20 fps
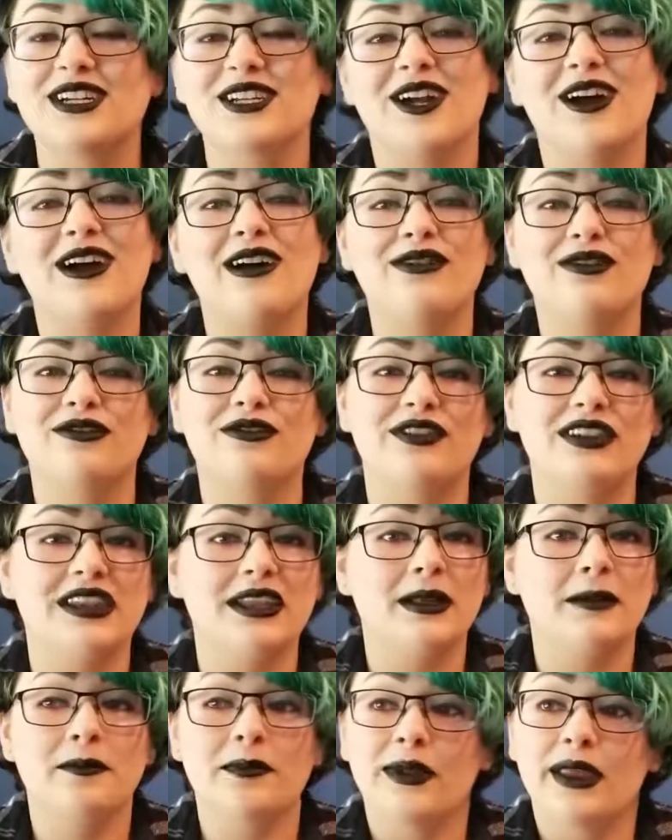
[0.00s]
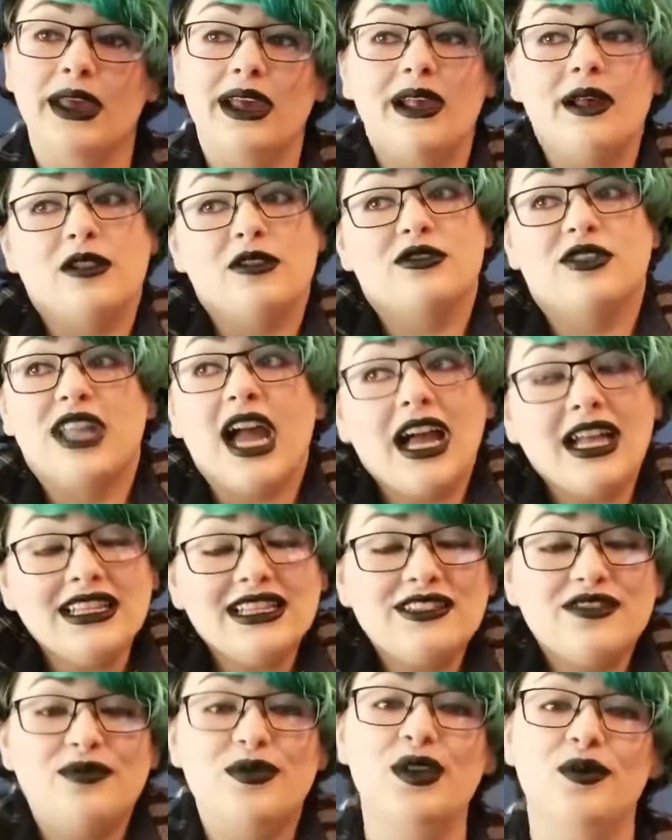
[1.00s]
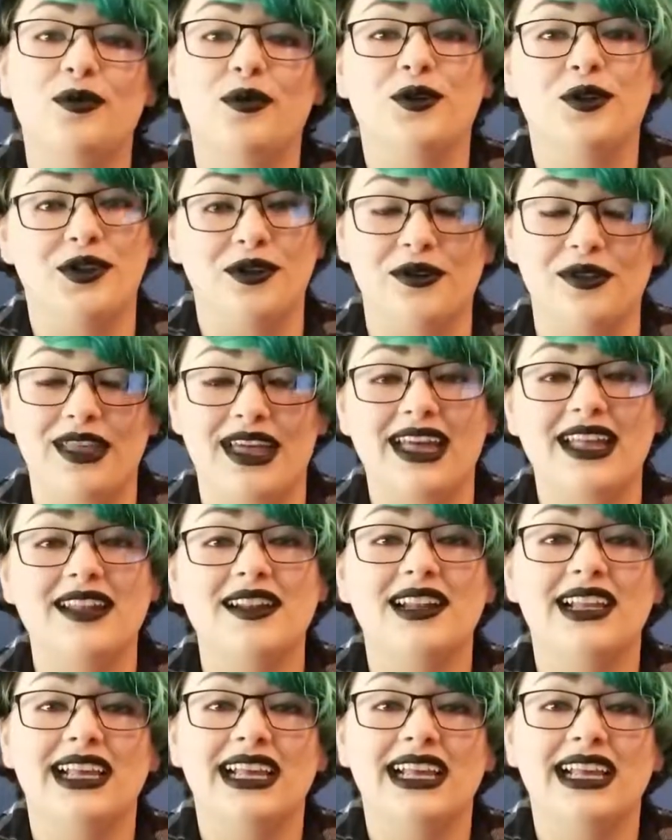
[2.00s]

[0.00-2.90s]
off of it, tons of people do that.